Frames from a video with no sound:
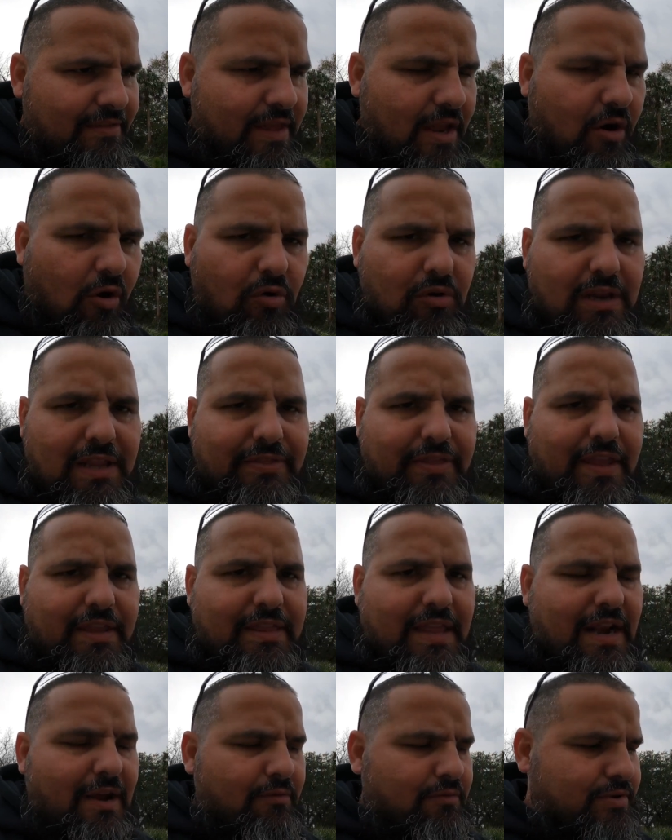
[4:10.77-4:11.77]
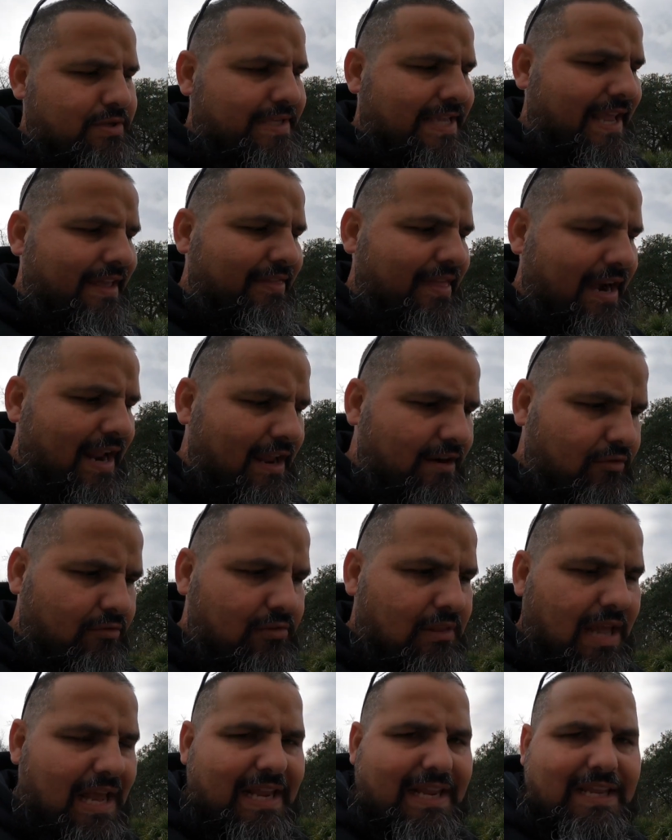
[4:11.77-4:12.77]
The only thing that I would say that I
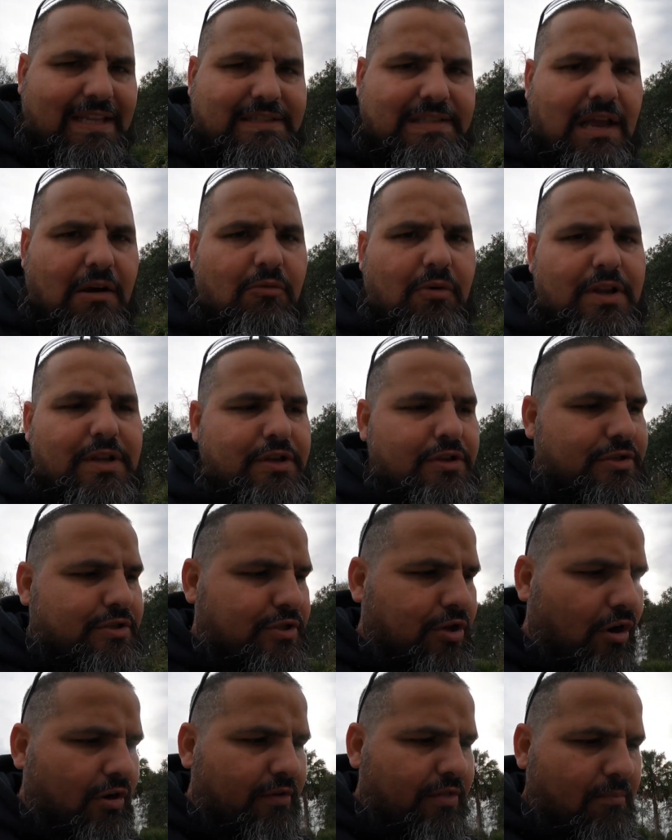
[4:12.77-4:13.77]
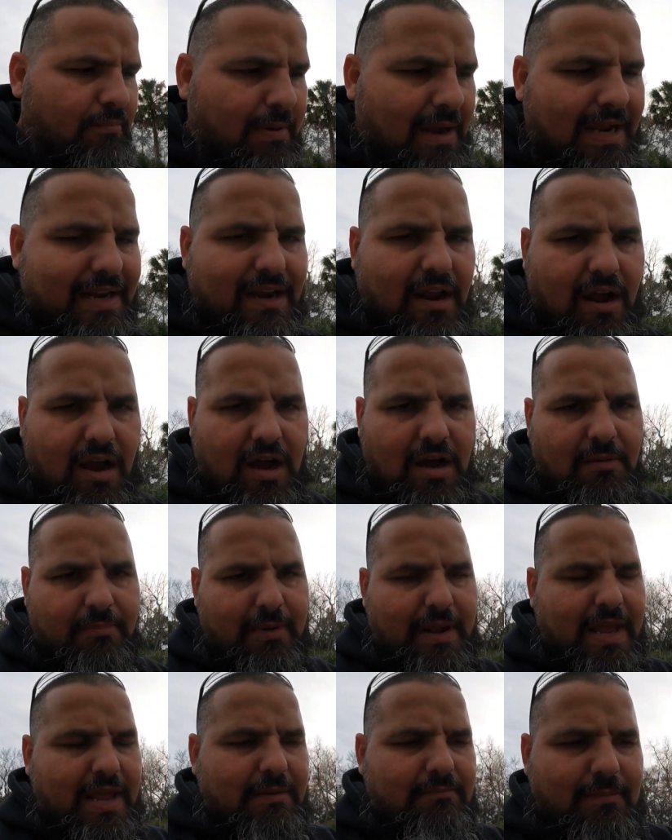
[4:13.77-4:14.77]
don't like is that when you start the bike up,
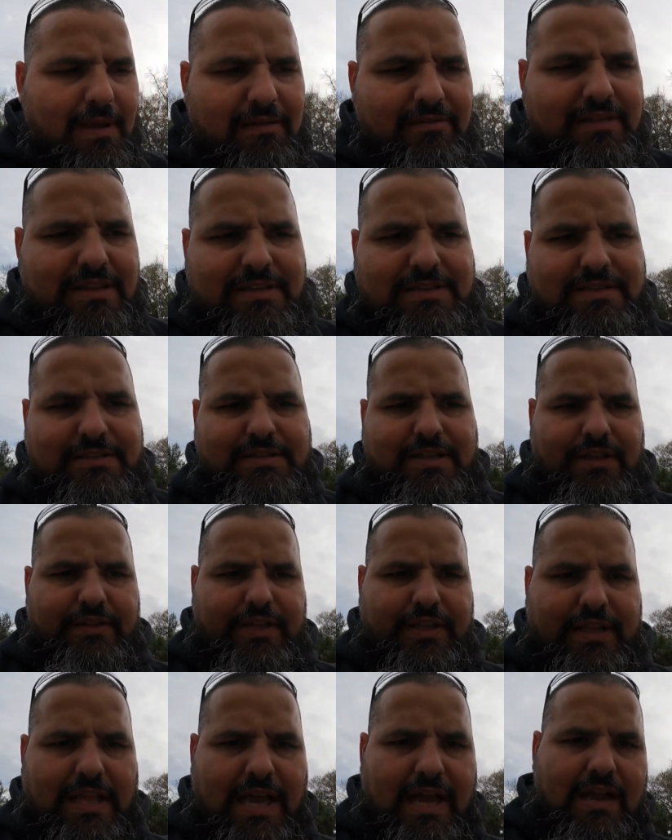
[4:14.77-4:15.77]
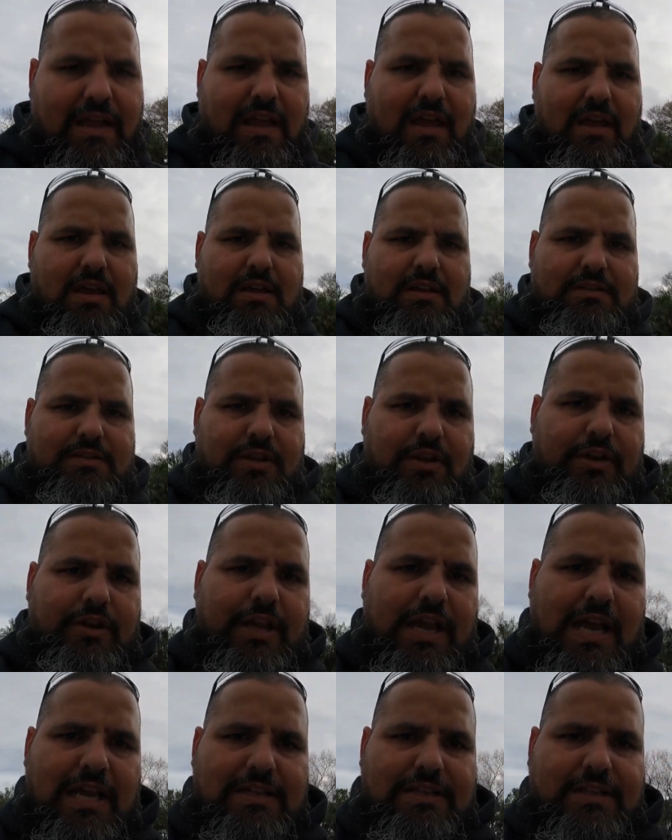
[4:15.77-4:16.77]
and maybe this is something that some of you
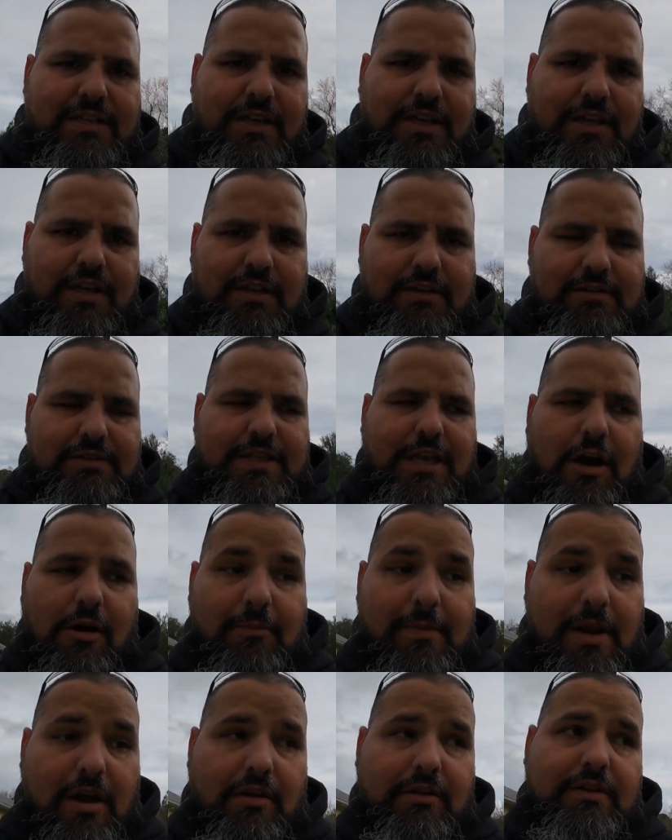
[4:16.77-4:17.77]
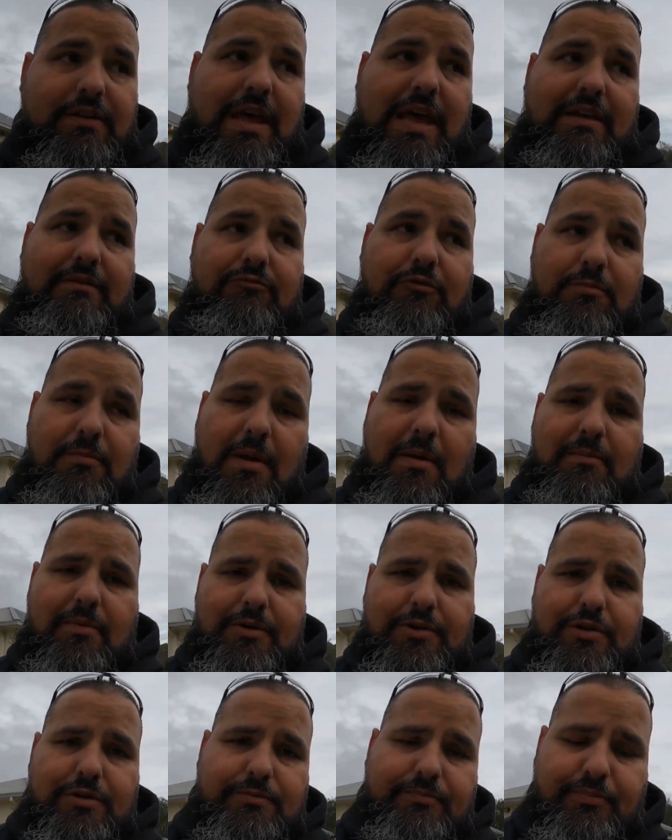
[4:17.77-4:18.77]
guys could tell me other than remember
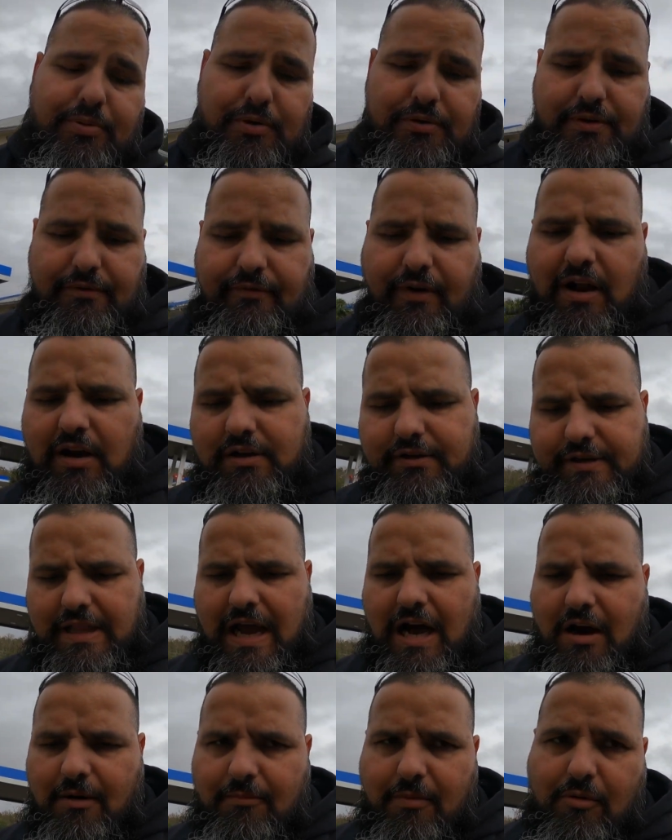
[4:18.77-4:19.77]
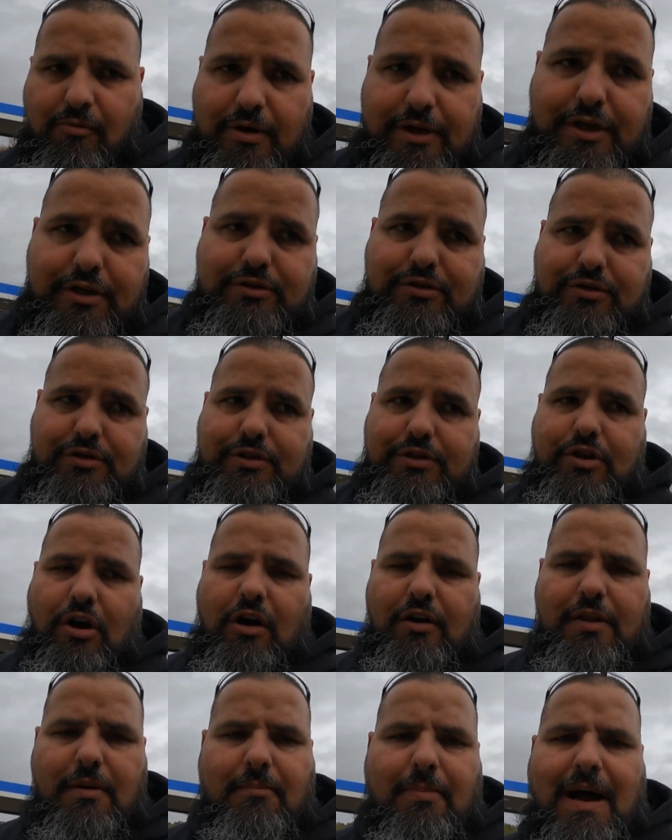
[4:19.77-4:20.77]
to put the volume down, but when you
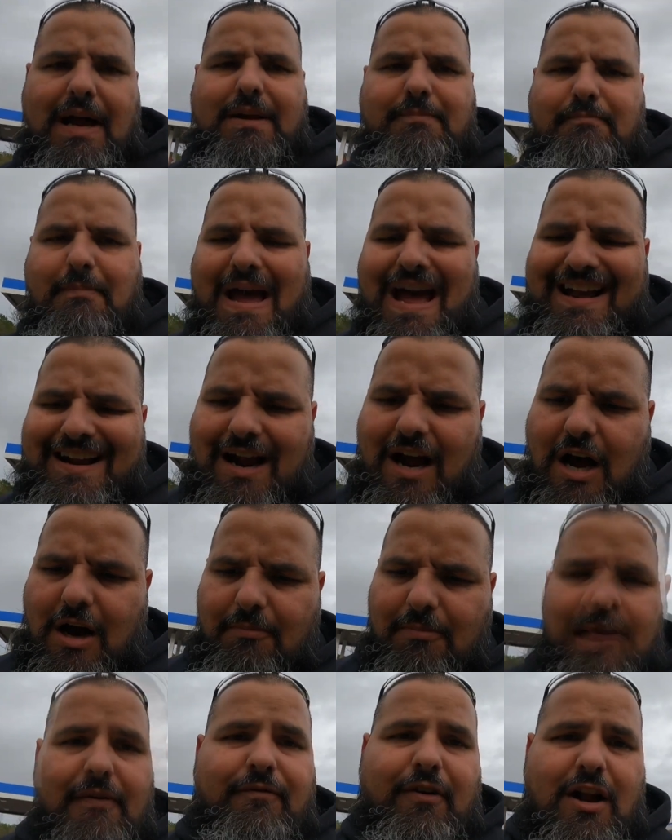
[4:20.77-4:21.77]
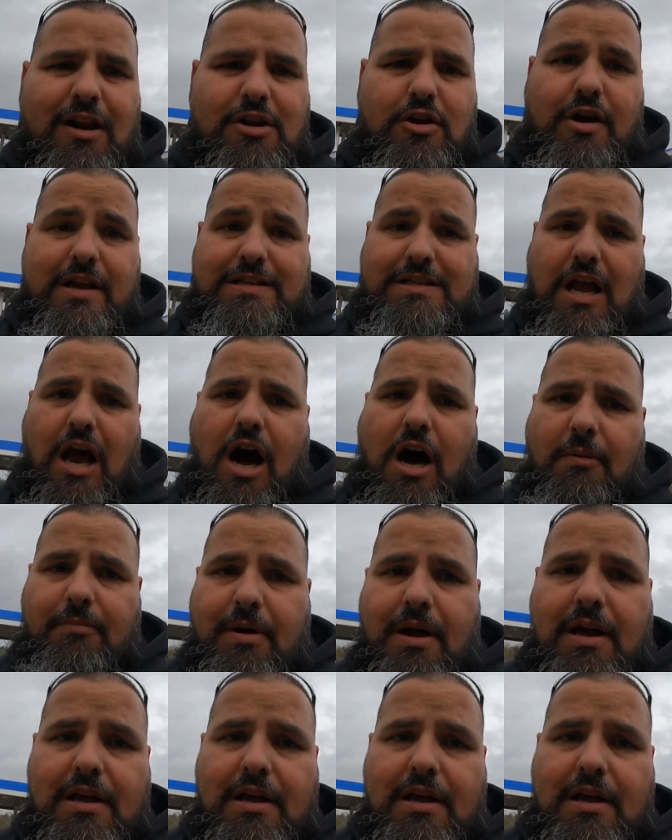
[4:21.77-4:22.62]
start the bike back up, the volume is up.